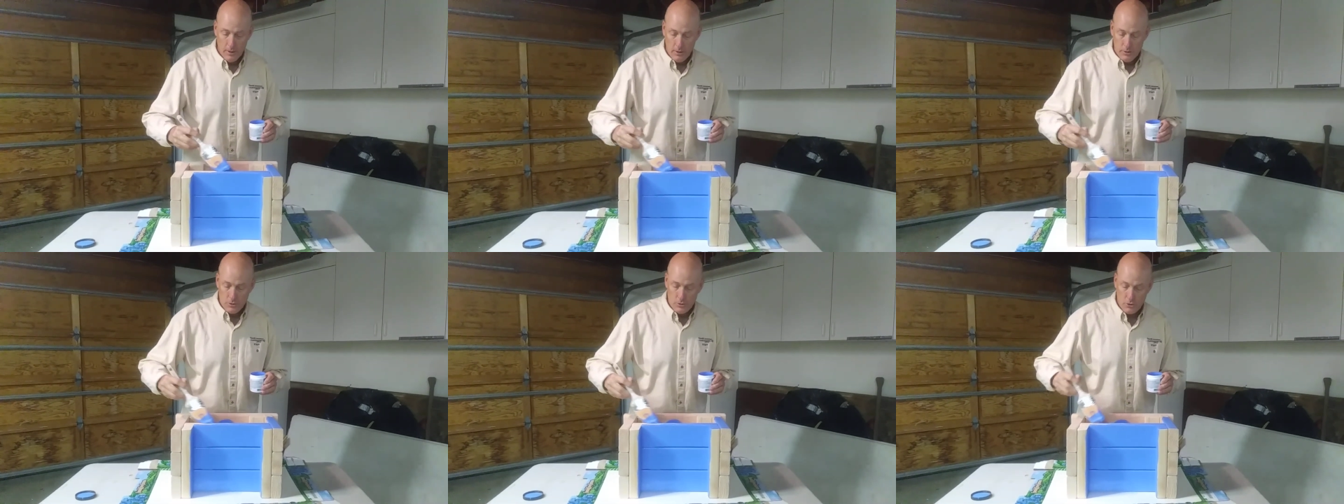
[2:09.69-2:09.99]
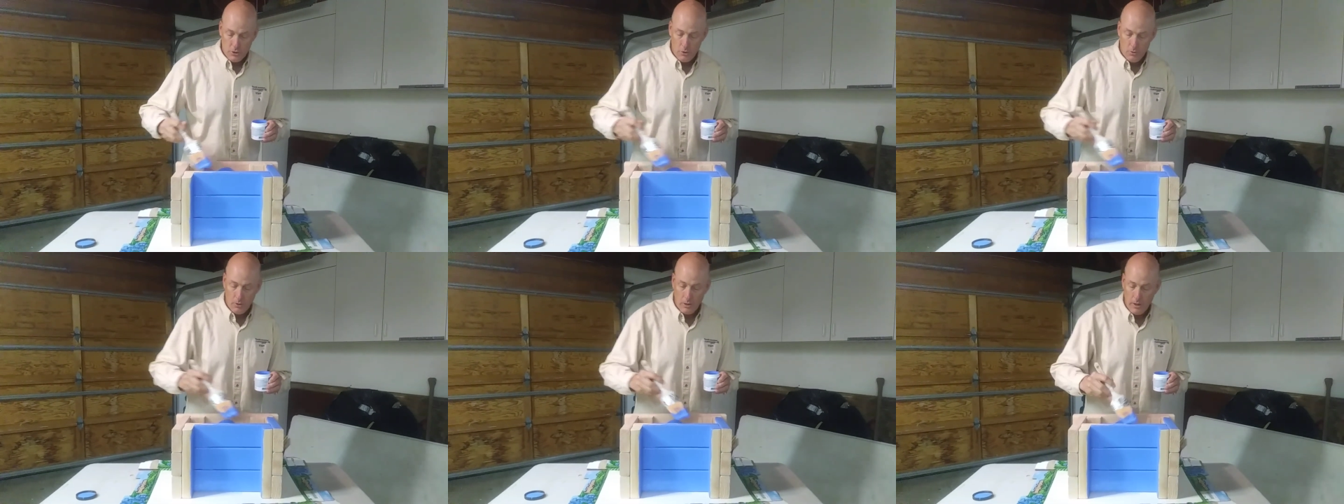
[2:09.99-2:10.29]

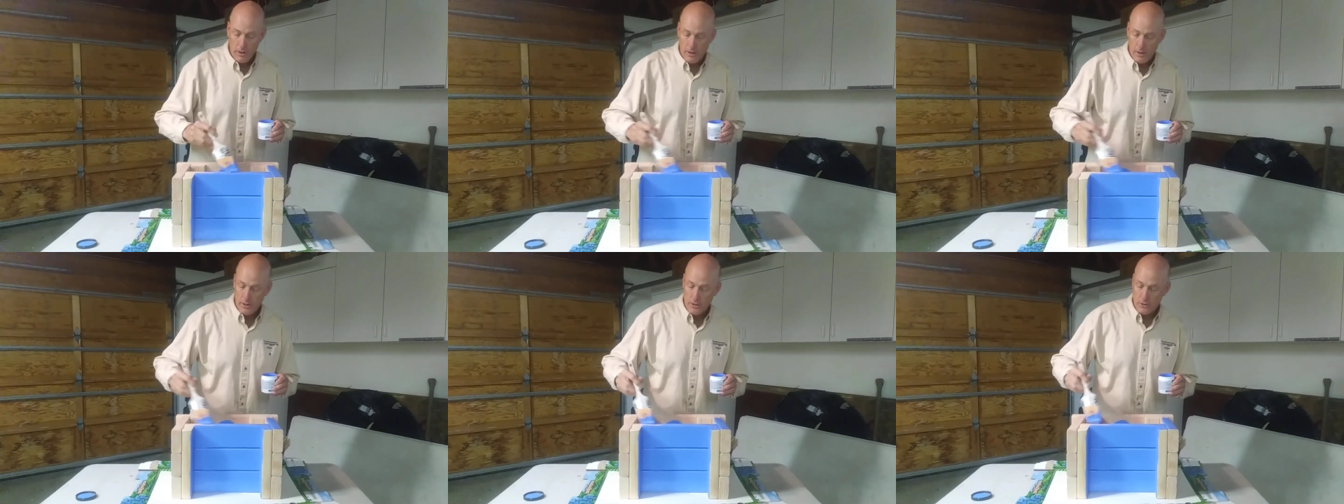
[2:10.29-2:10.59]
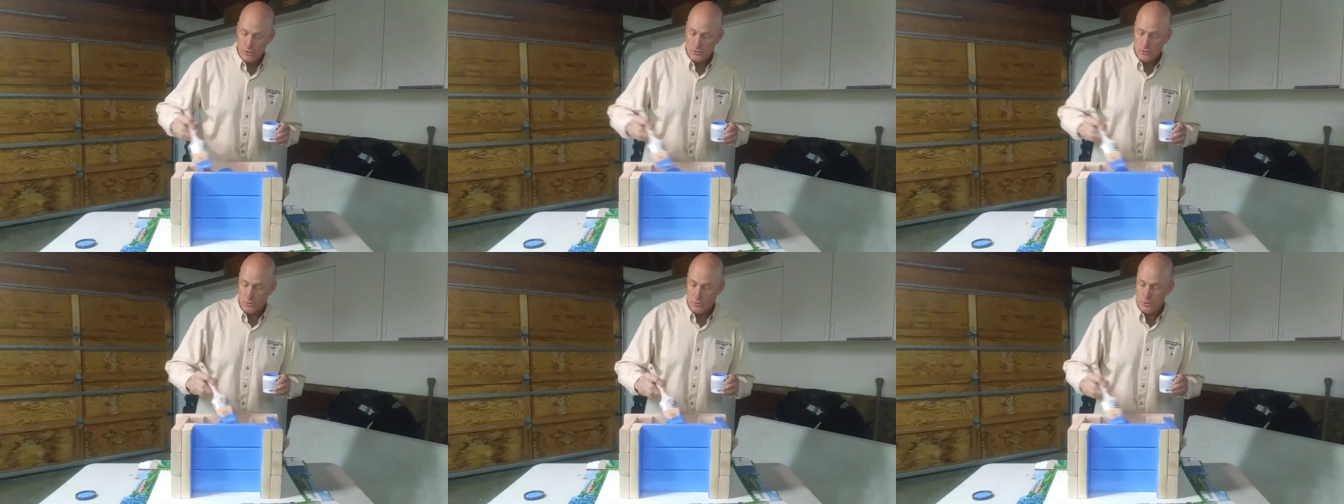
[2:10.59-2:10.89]
So
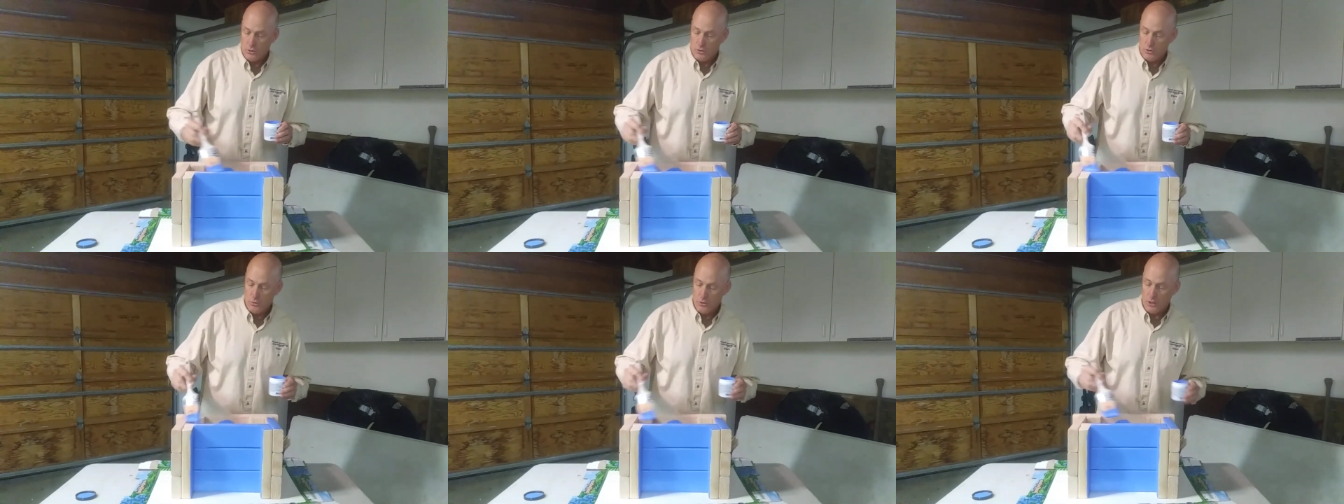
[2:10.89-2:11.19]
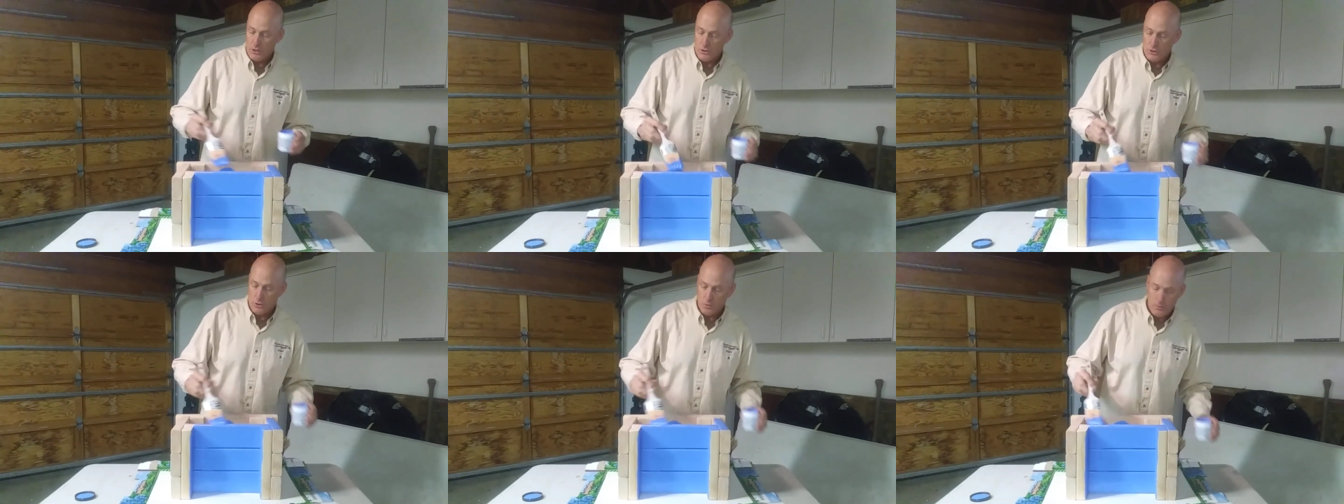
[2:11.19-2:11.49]
as soon as you
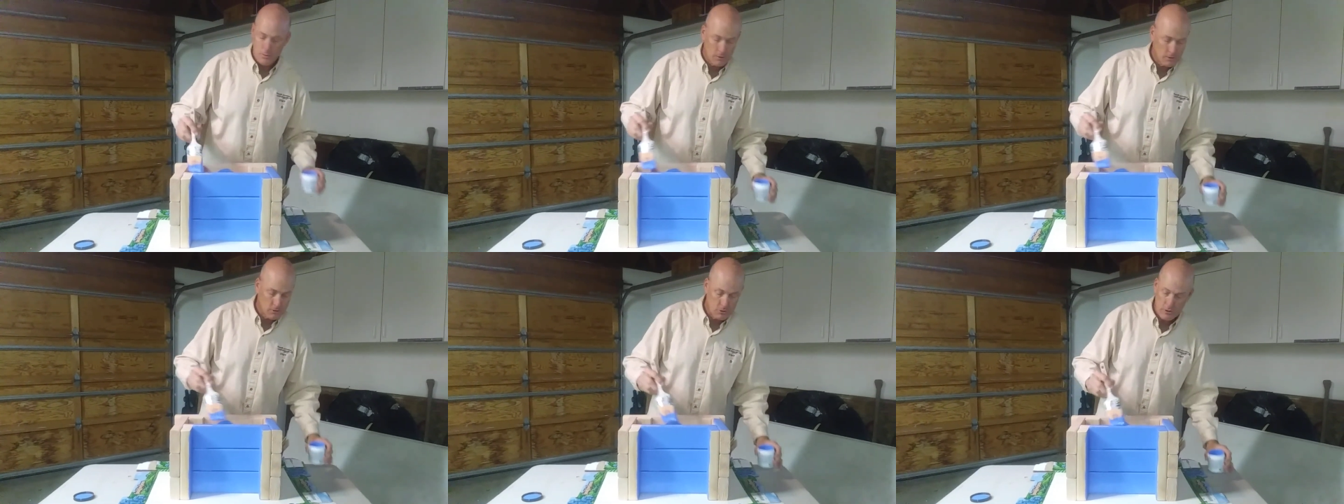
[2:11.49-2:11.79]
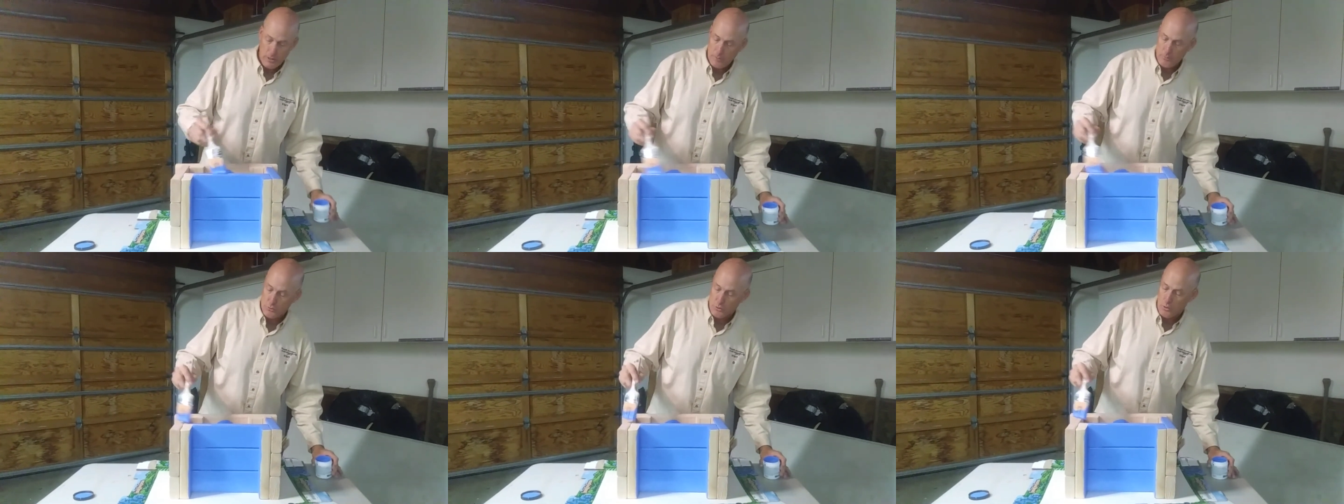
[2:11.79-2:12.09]
get your
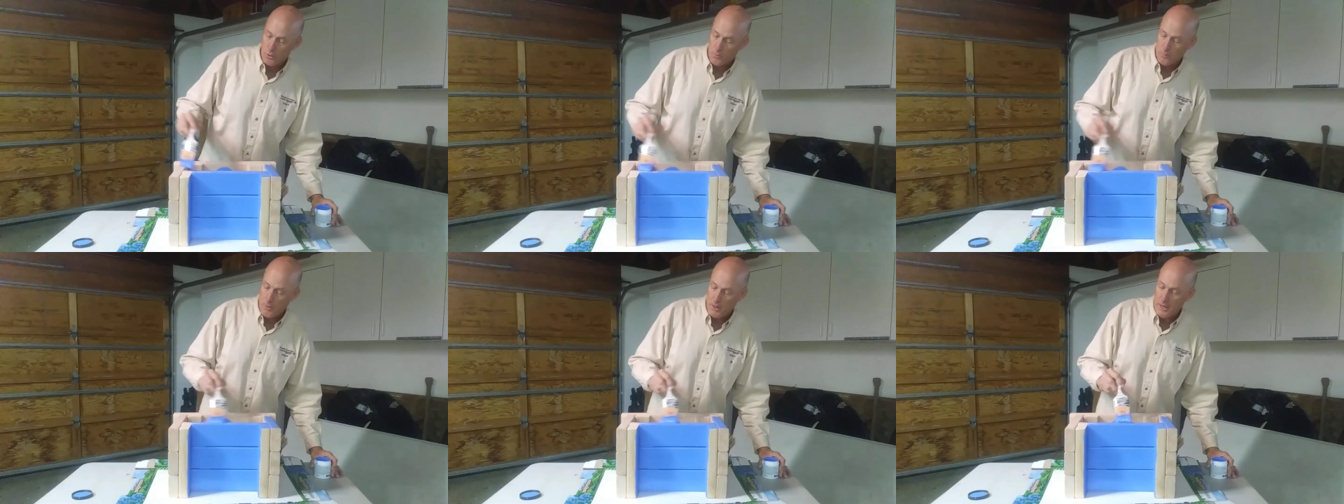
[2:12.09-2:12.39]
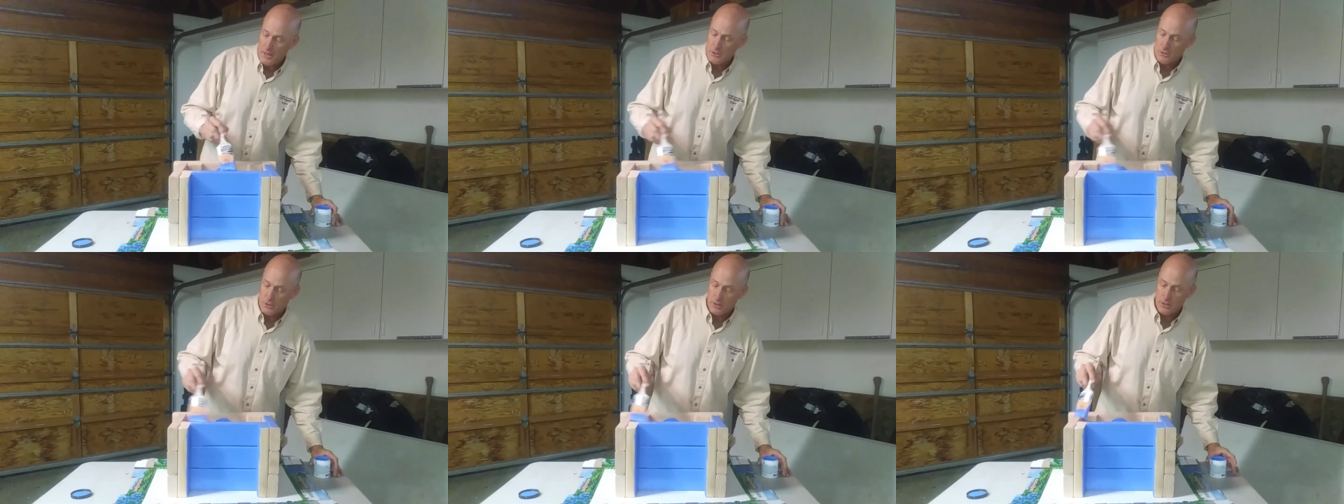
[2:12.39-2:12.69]
step stool
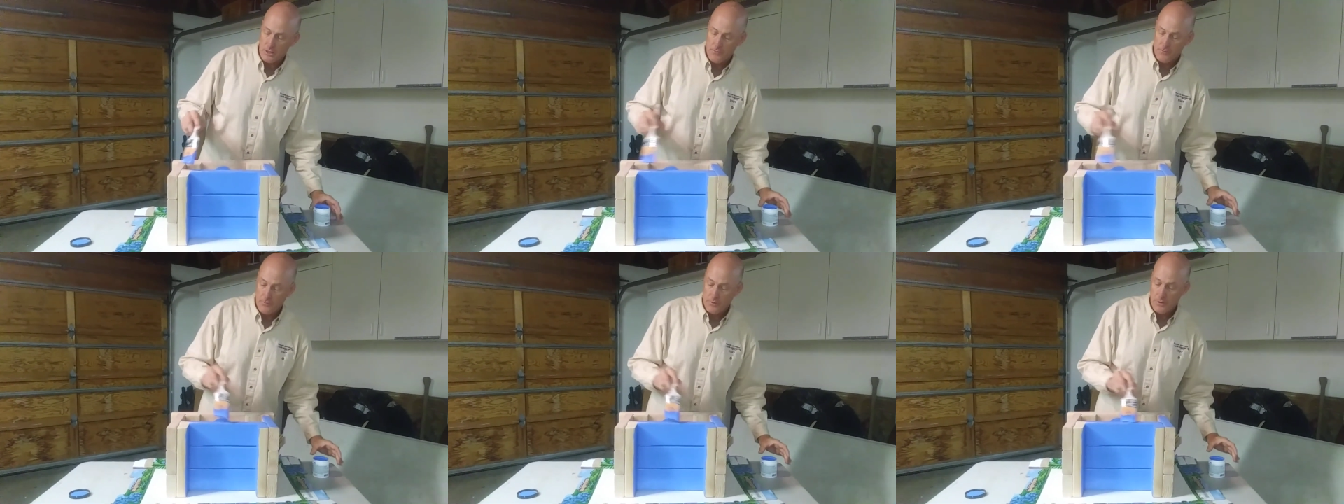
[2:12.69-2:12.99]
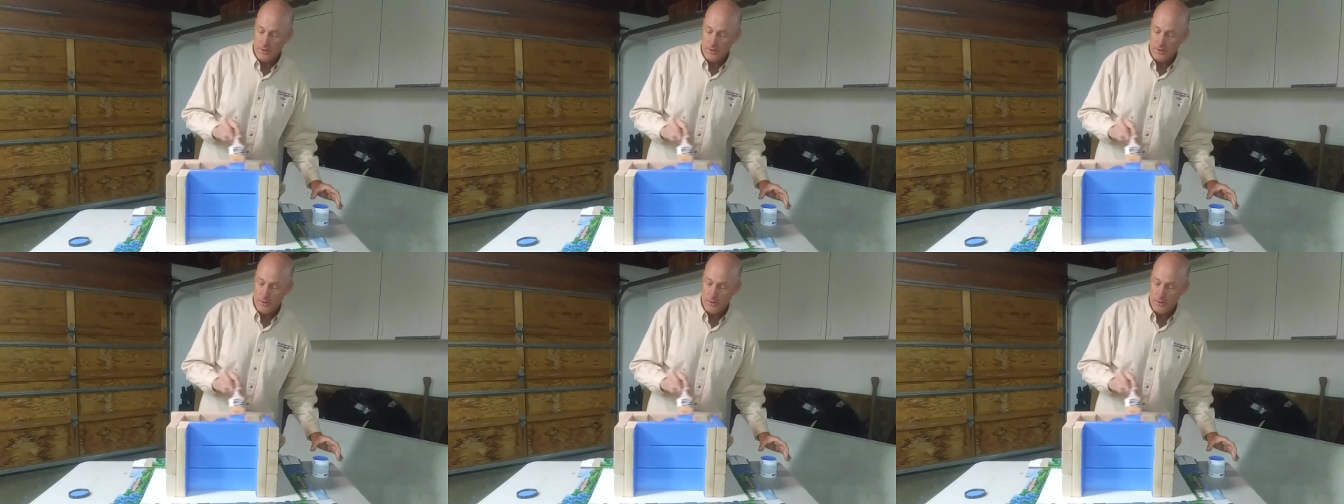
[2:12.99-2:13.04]
painted,